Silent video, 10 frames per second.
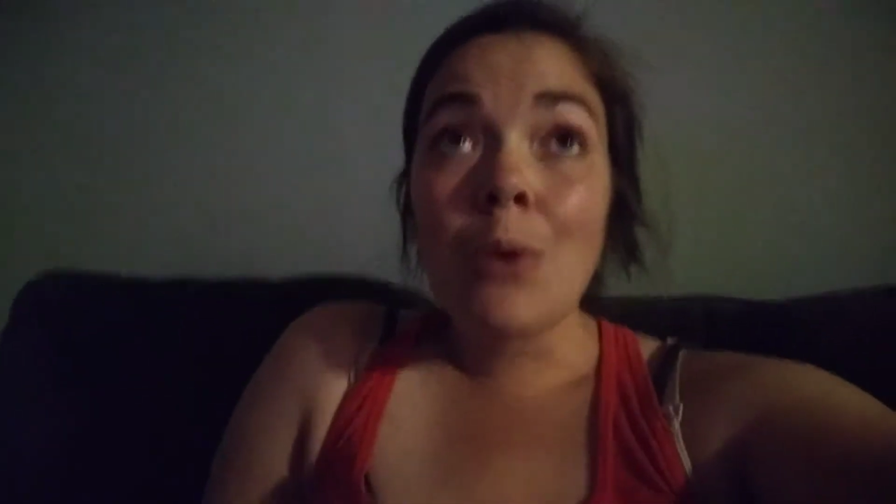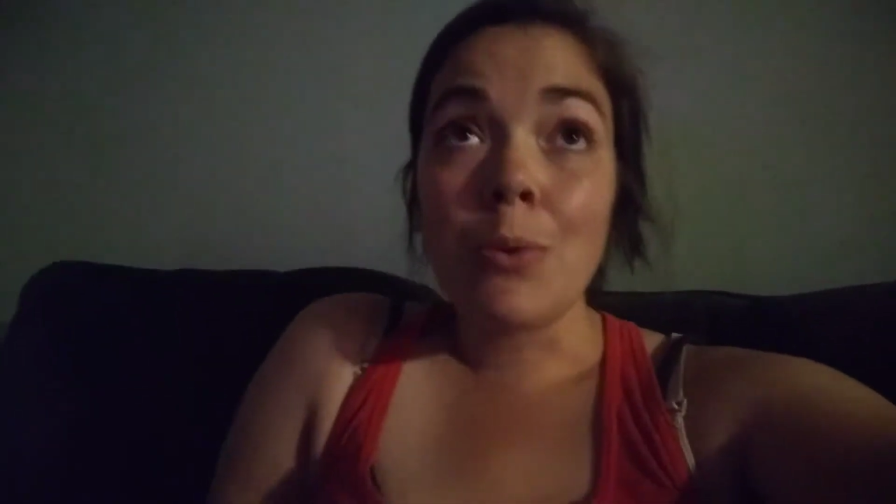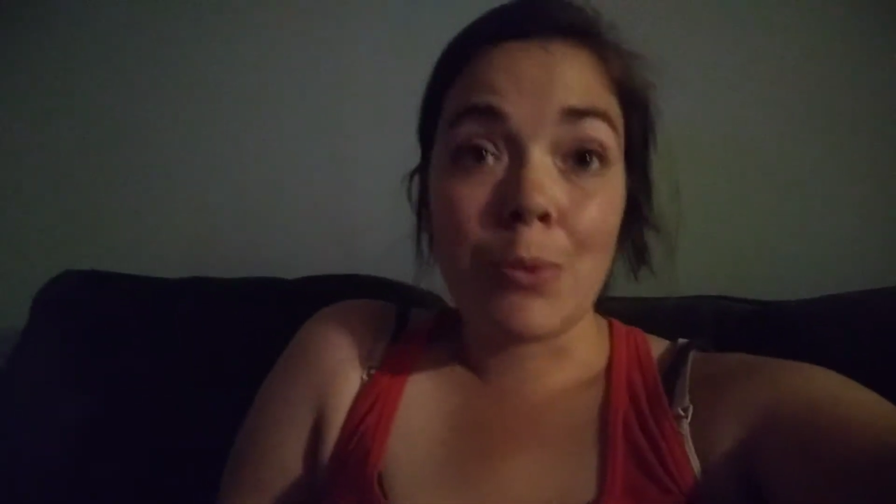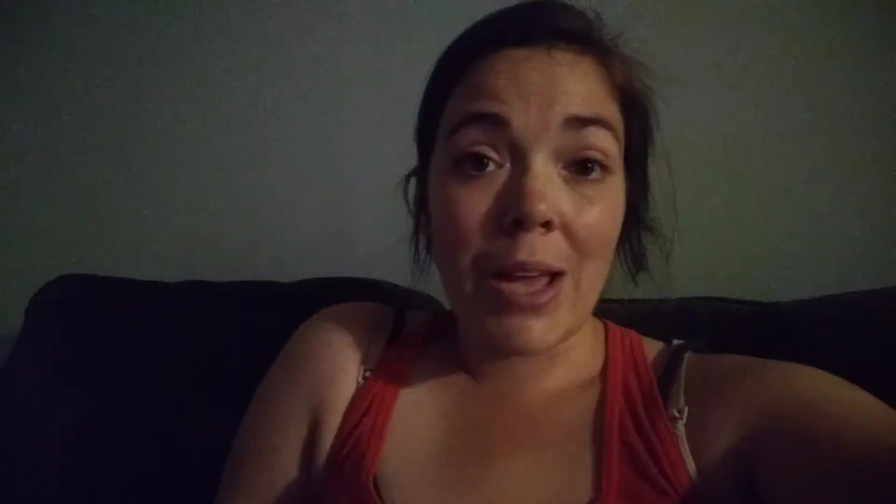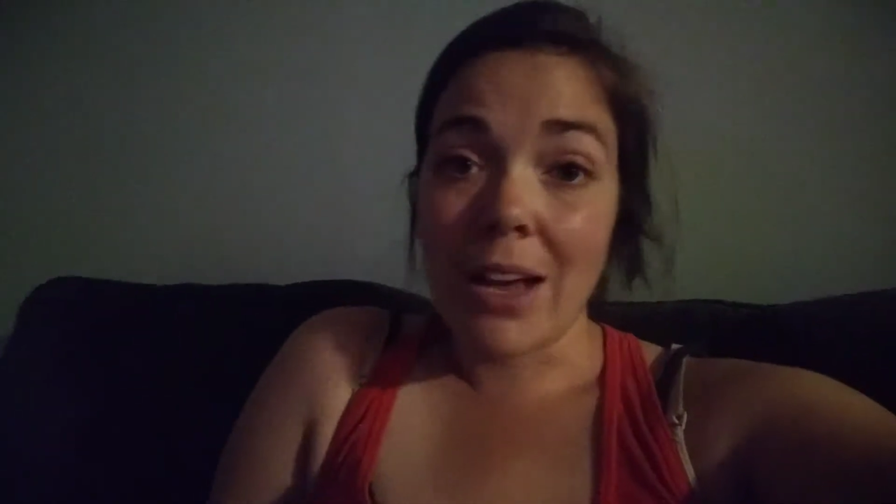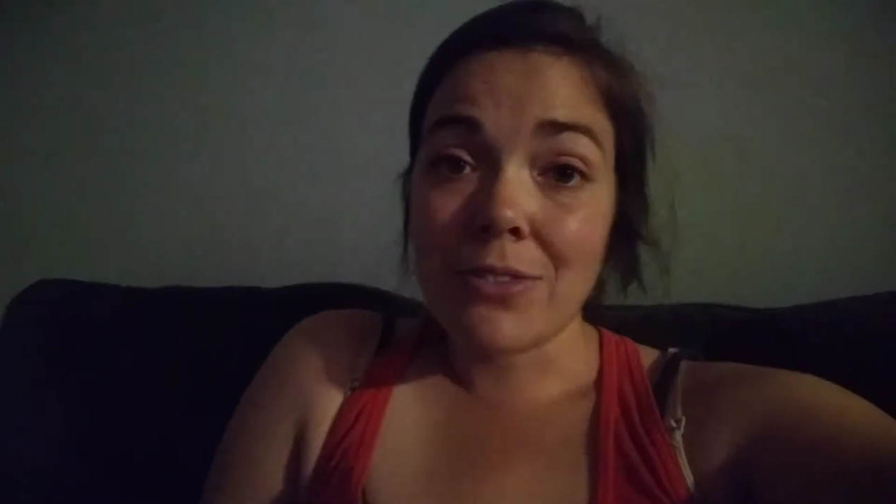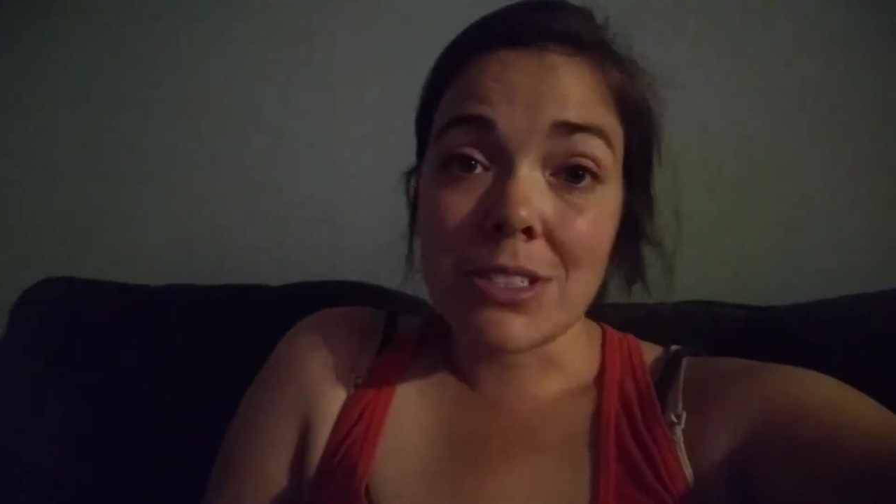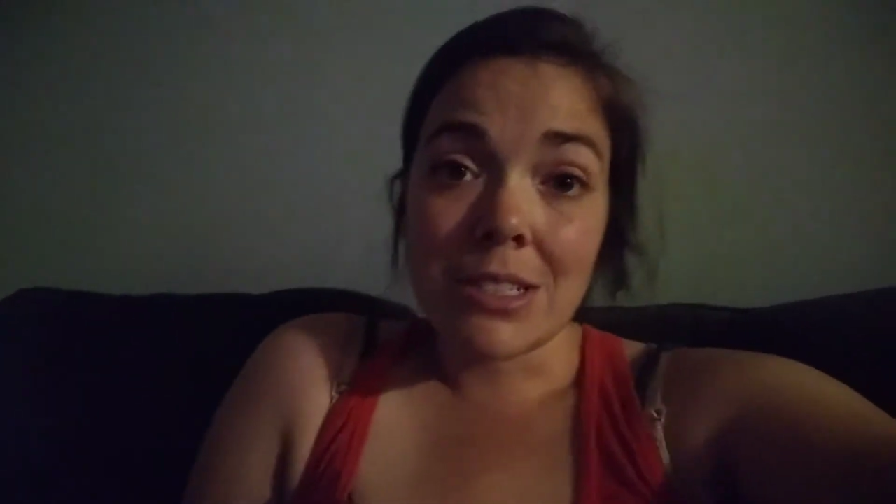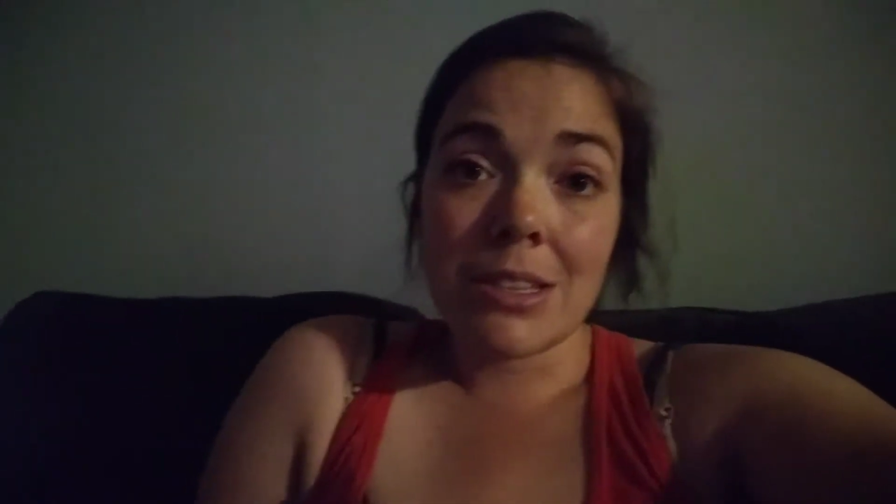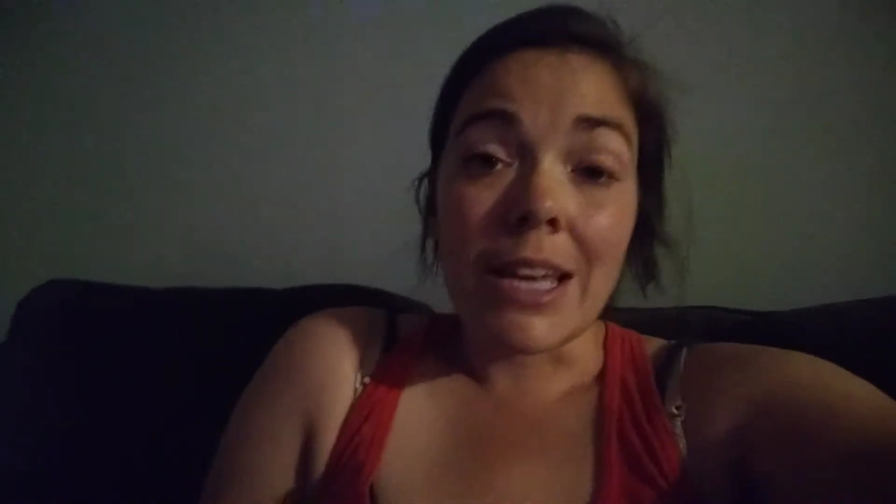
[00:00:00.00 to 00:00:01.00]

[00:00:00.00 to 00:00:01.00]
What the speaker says: when we have to,